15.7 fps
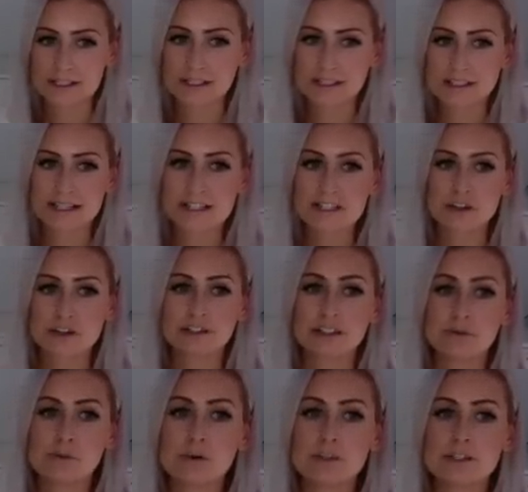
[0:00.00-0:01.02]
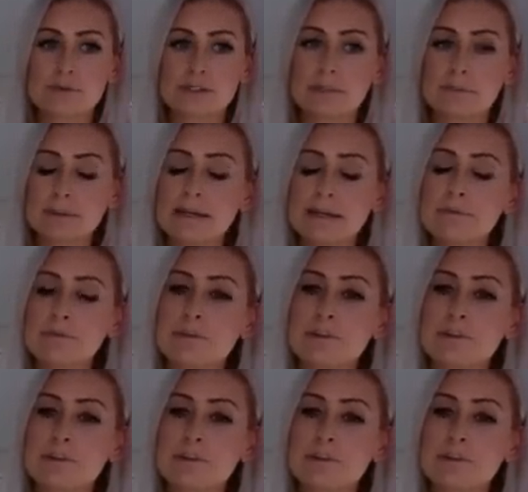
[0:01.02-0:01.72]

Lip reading: because I certainly was with the people